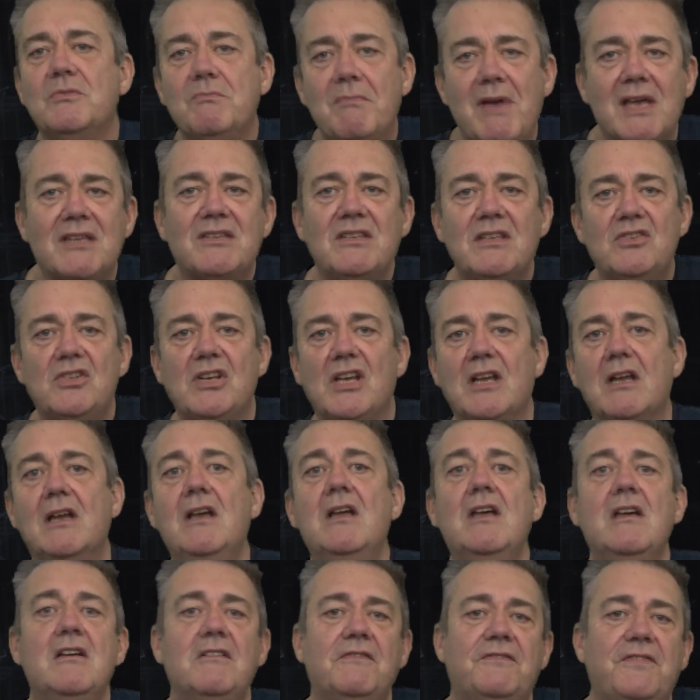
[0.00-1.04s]
messaging,
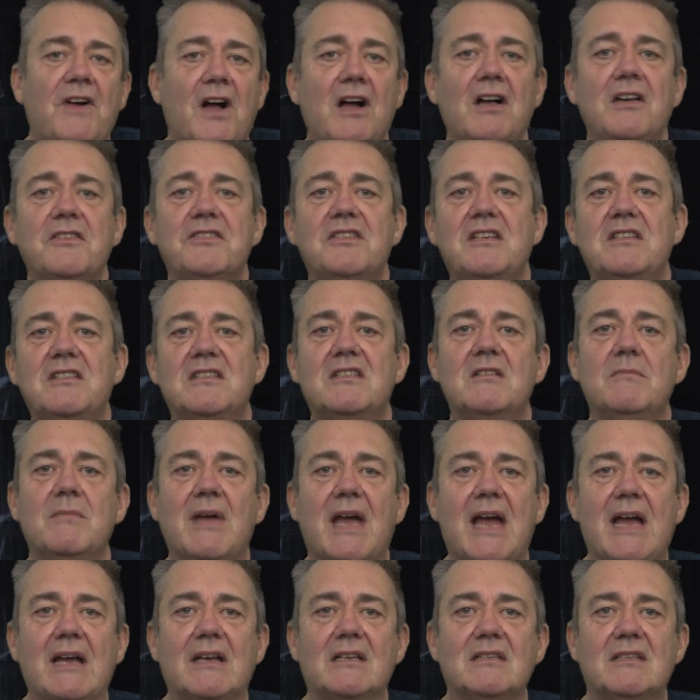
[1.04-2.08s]
file system
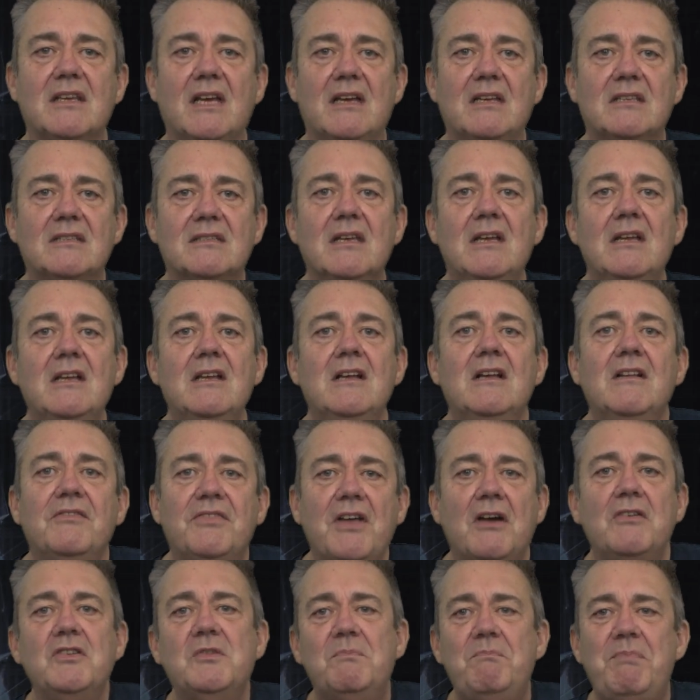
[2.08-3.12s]
access.
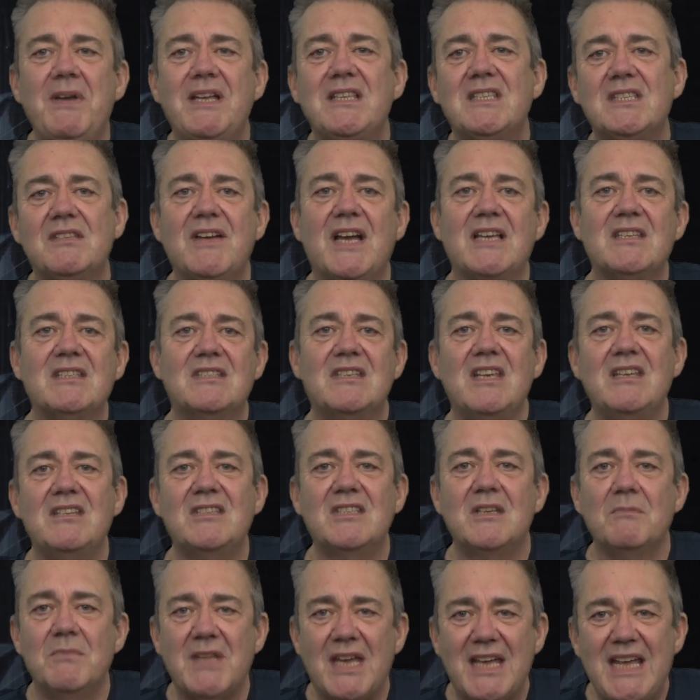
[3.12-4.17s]
Those bits of our
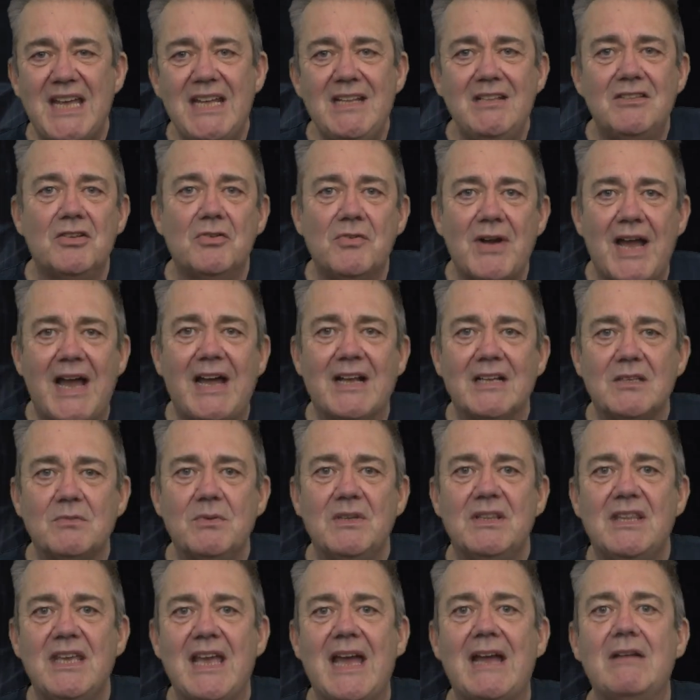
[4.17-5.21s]
system that interact
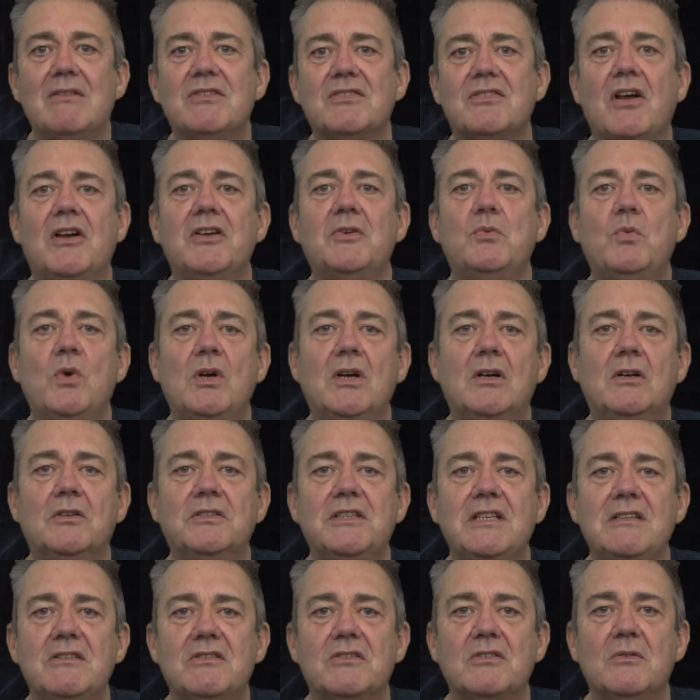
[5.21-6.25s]
with the outside world
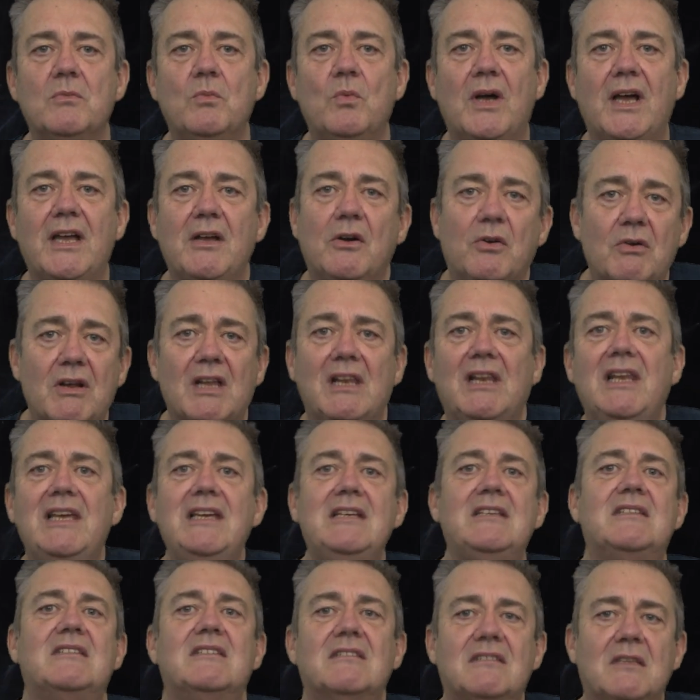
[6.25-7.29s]
in some way, or at
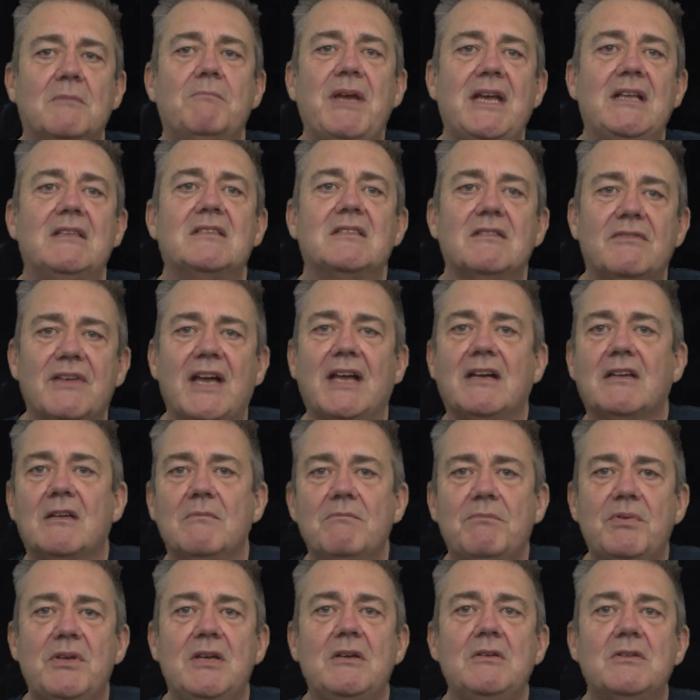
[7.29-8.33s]
least the bits of our
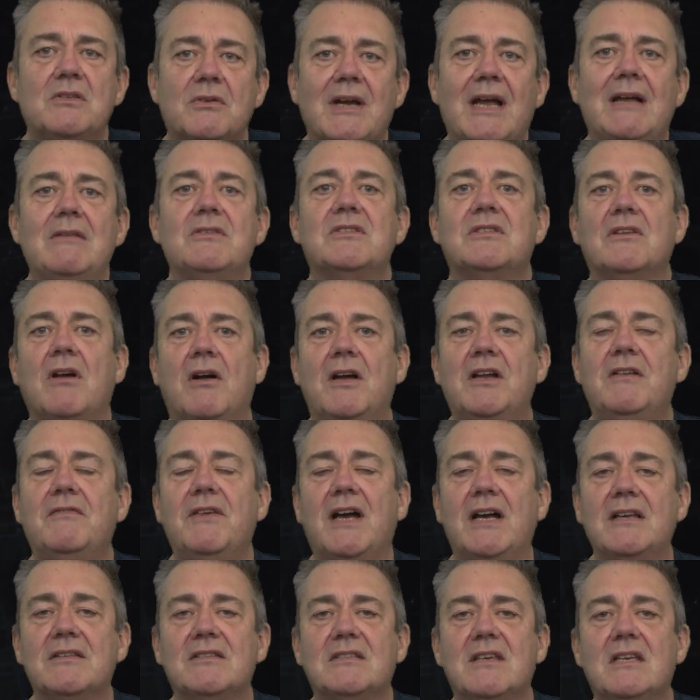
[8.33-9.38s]
computer outside of
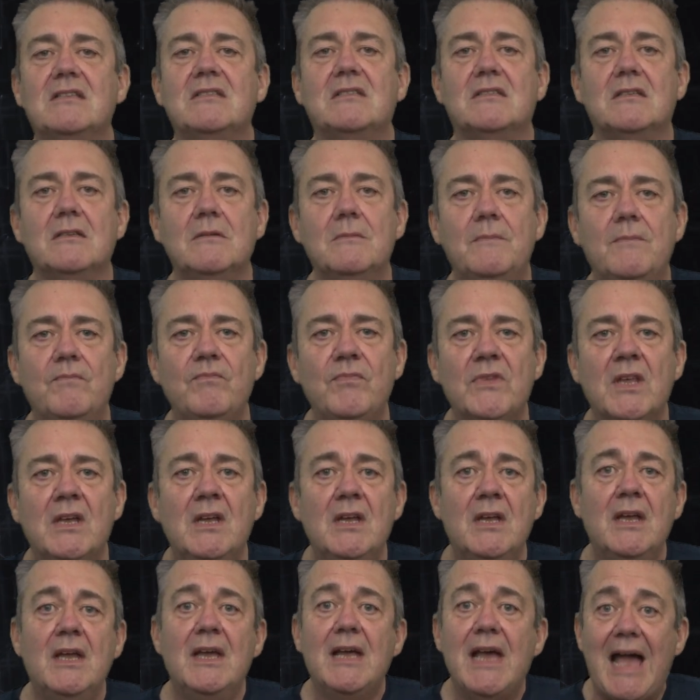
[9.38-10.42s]
our system.
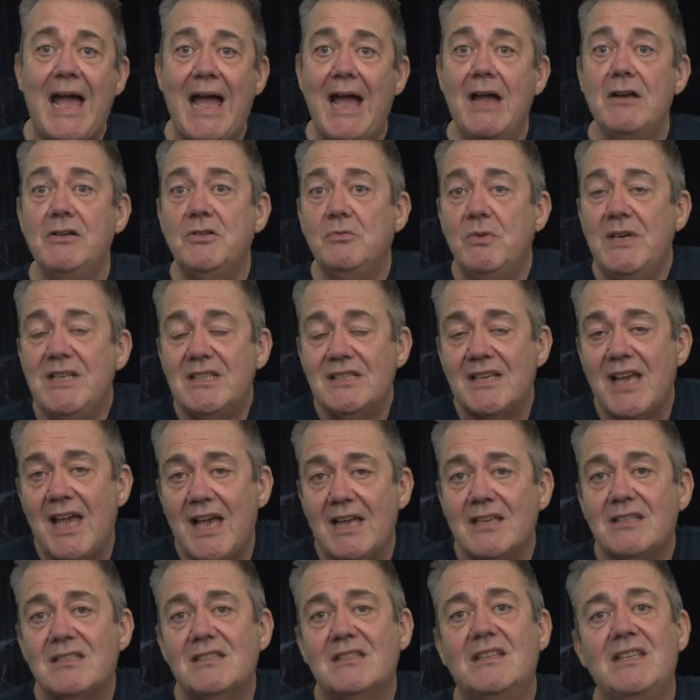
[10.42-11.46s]
How do we
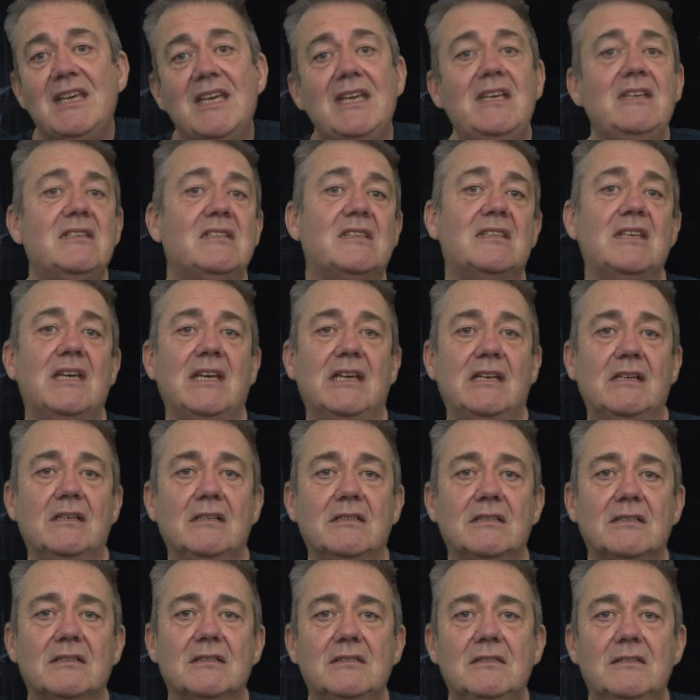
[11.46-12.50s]
test these
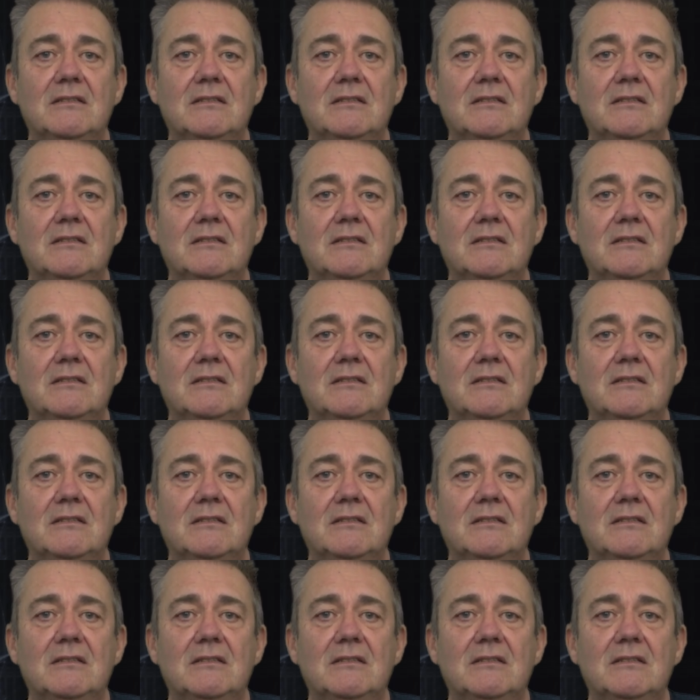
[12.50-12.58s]
things?